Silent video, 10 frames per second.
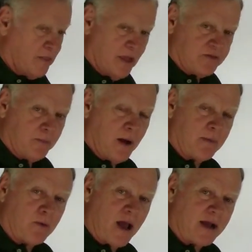That's the
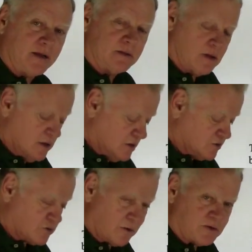pipe bracket,
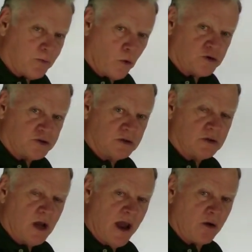service
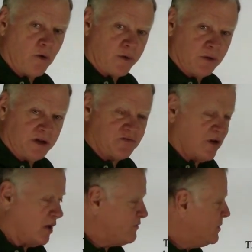portion, and quick release
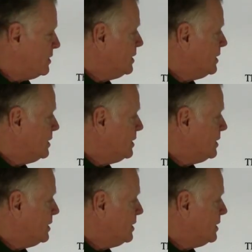valve.